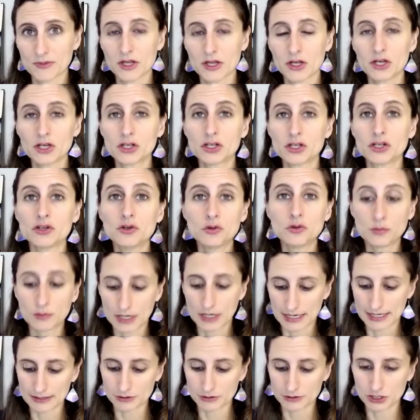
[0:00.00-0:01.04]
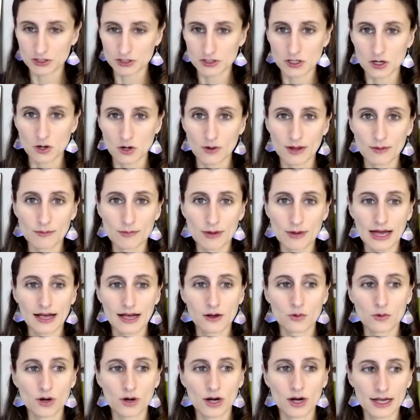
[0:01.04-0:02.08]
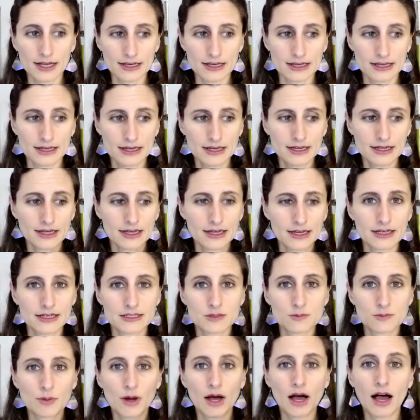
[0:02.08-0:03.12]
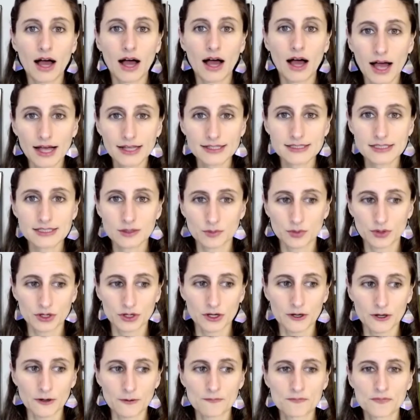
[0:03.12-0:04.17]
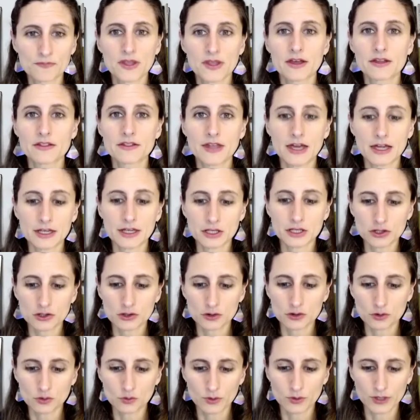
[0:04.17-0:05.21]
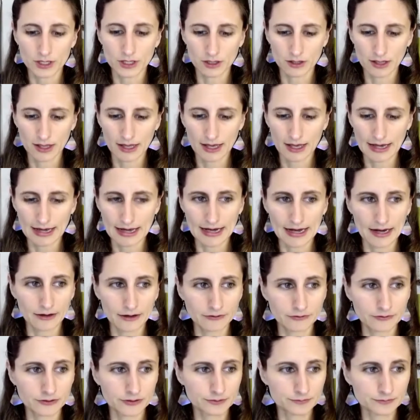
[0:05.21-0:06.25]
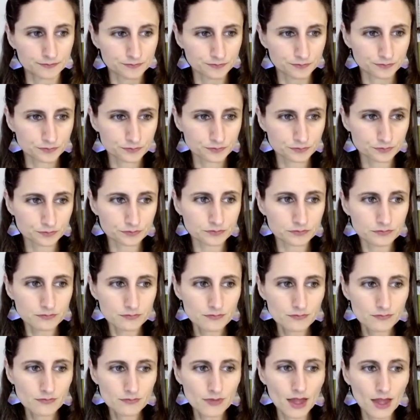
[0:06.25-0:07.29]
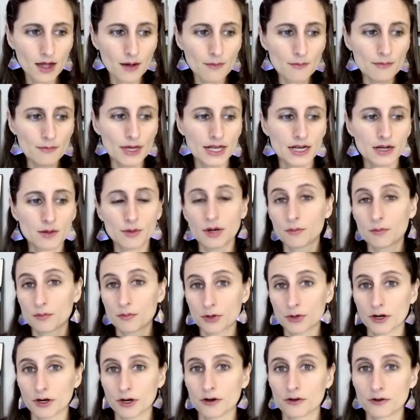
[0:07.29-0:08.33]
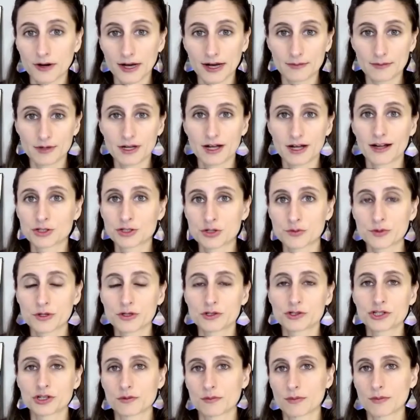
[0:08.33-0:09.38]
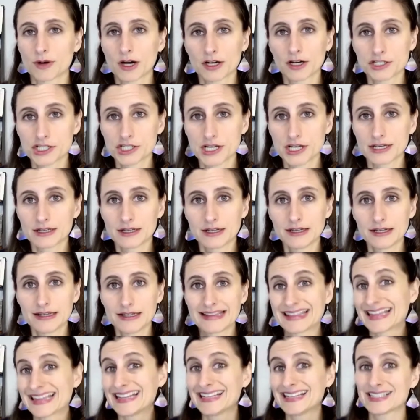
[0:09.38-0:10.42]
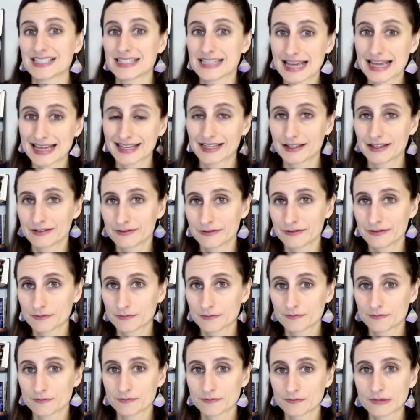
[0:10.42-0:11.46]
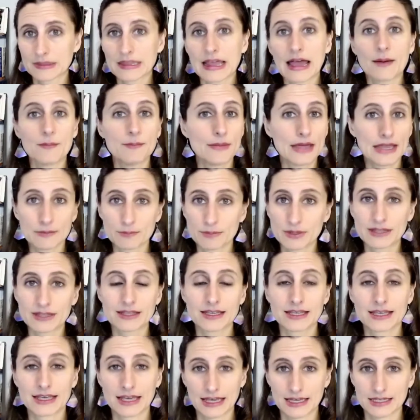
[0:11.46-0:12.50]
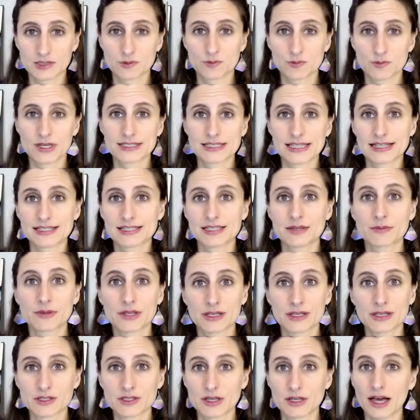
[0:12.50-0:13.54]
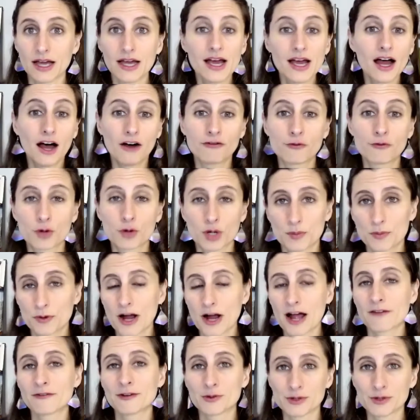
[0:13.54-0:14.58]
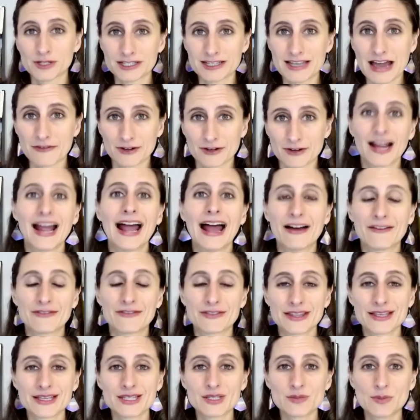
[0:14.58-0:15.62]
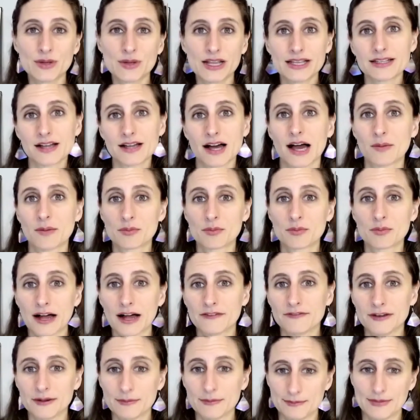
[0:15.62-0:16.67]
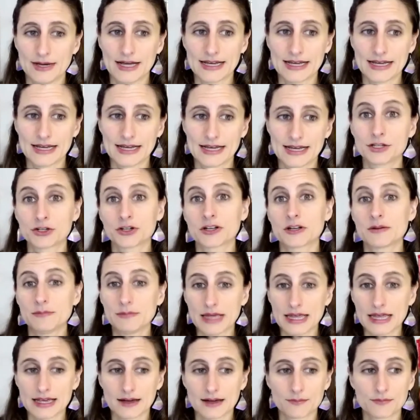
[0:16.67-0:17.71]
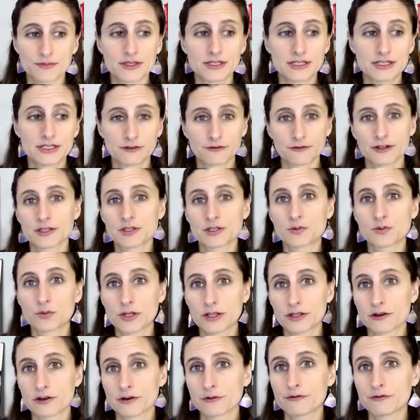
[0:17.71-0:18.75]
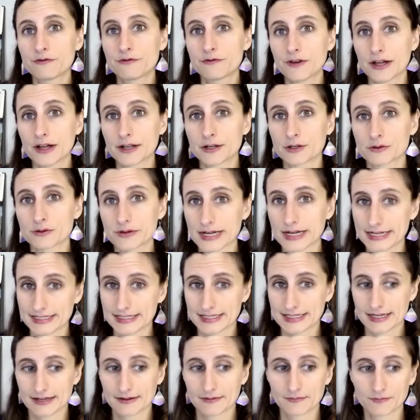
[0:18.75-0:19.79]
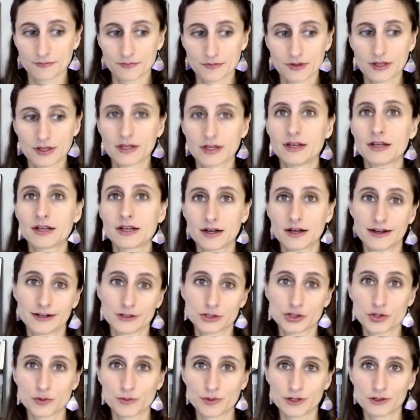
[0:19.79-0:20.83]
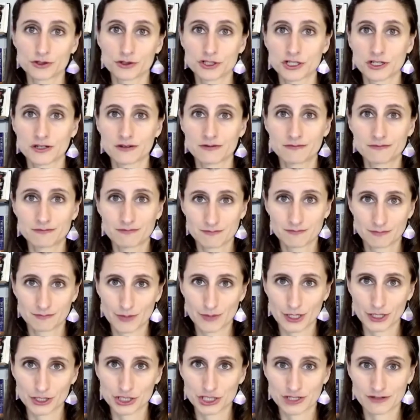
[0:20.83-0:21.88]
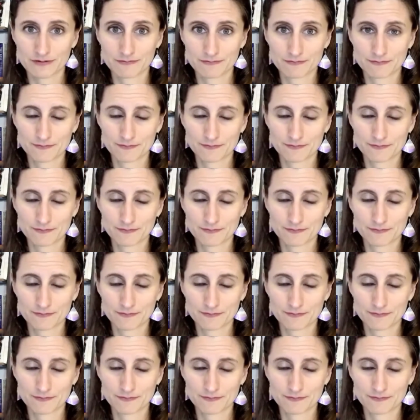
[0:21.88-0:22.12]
You might, just going back one, it is possible that you will have a minimum program contribution margin that is negative. That may be the case because that's something a for-profit would never have this, but a nonprofit might, and you're going to make up the difference with your fundraising contribution margin.